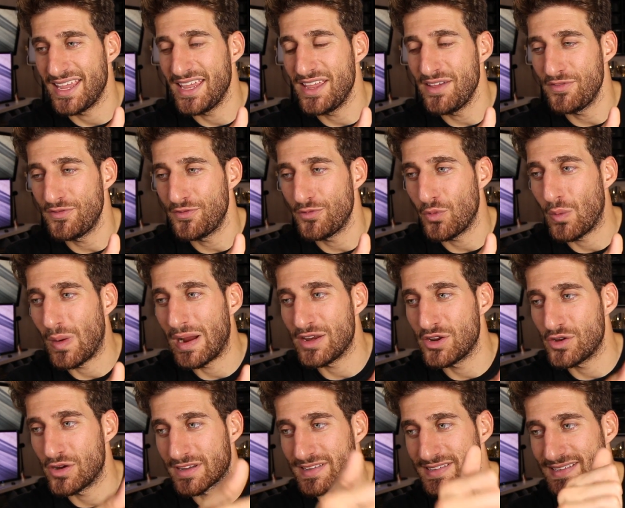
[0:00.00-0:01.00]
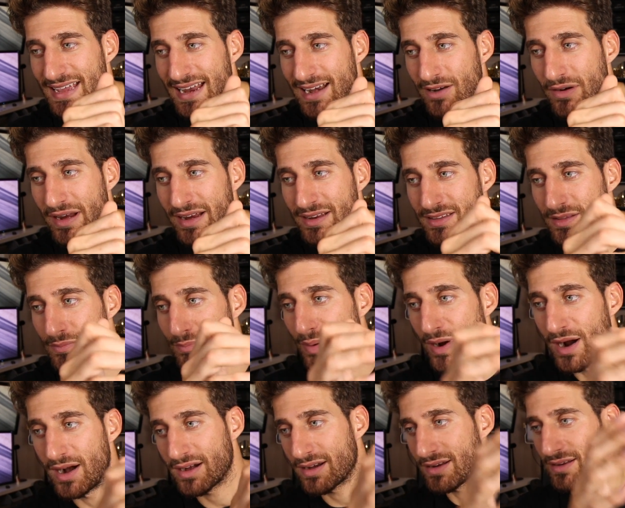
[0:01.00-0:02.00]
if when you accelerate
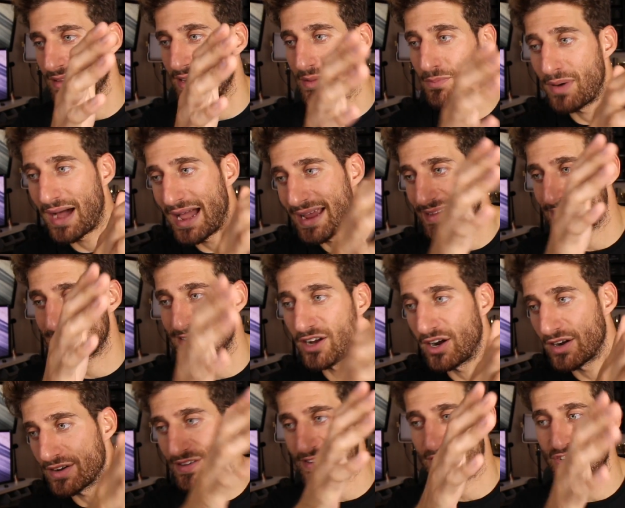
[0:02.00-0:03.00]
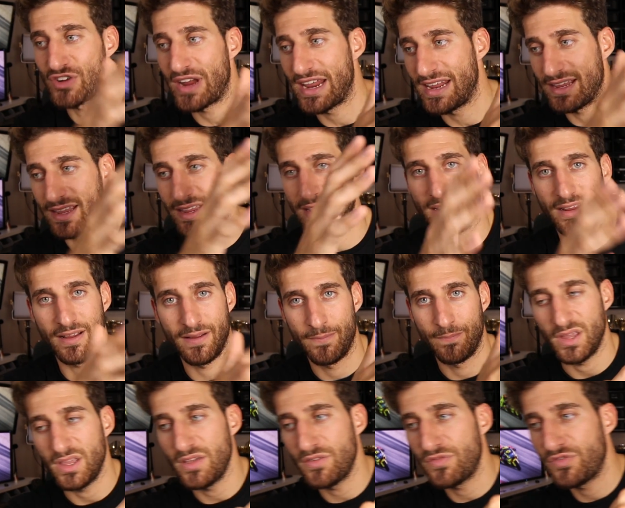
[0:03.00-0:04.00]
the bike starts shaking,
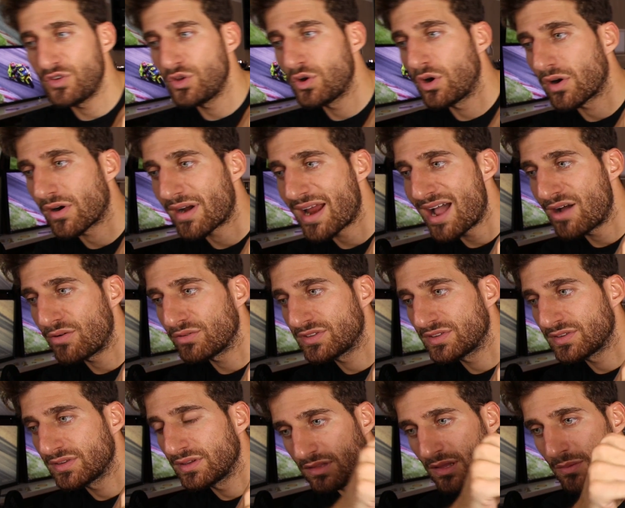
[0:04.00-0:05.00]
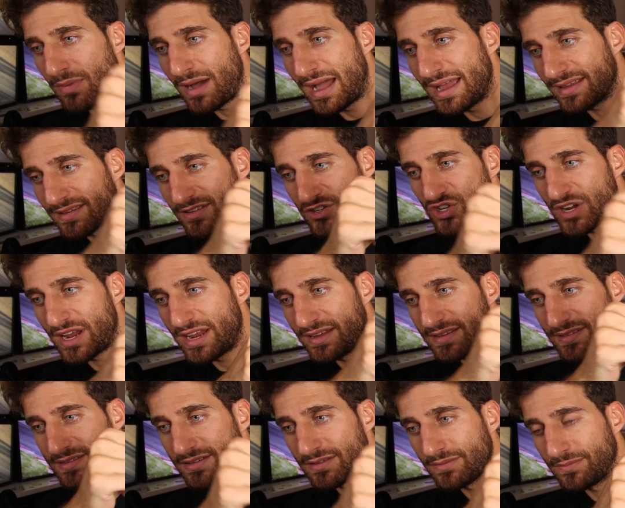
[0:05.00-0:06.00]
if you are out, the bike
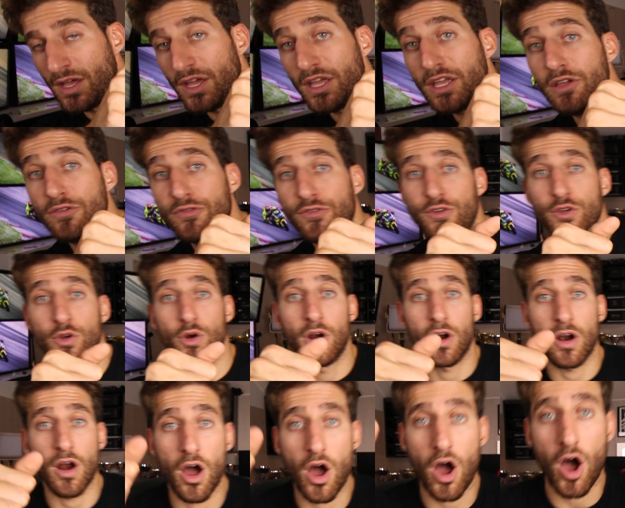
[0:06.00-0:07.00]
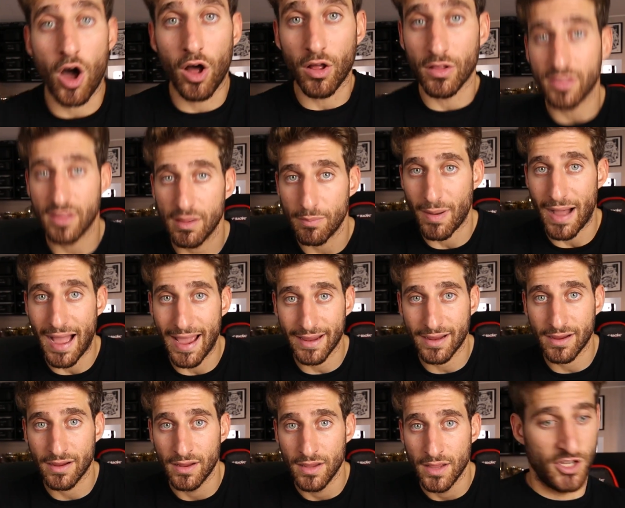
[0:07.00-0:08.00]
shakes. If you are on the
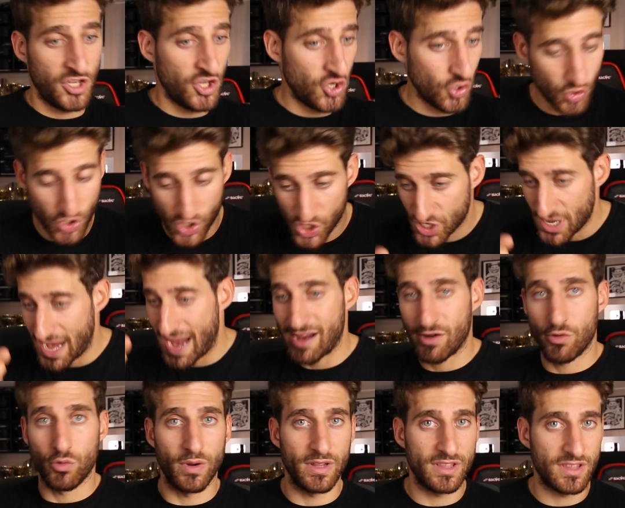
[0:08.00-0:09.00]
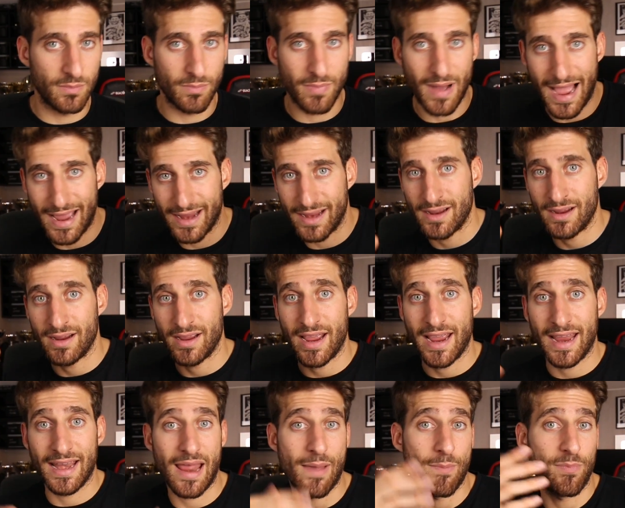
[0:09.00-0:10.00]
bike, you shake with the bike
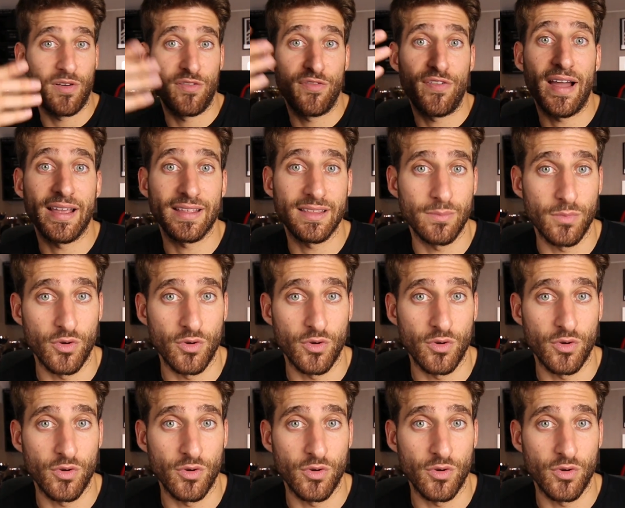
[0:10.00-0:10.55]
and amplify the